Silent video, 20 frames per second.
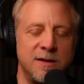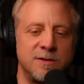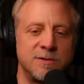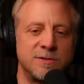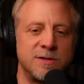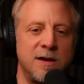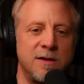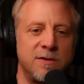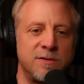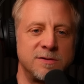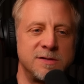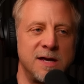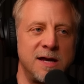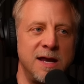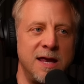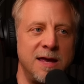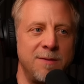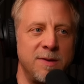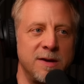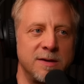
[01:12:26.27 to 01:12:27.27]
There's other
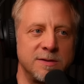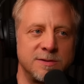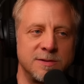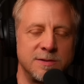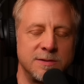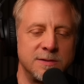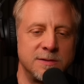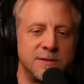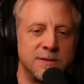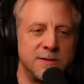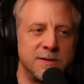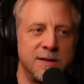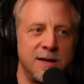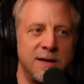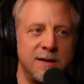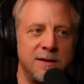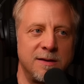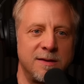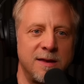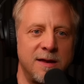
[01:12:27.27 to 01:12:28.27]
dynamics
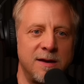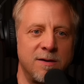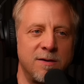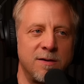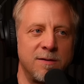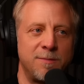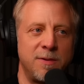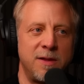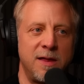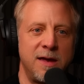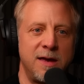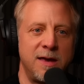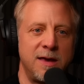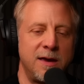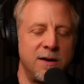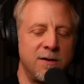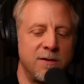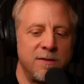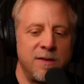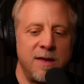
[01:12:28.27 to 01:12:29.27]
that are at play
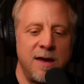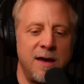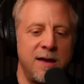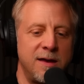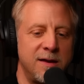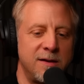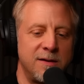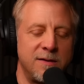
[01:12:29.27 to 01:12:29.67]
here that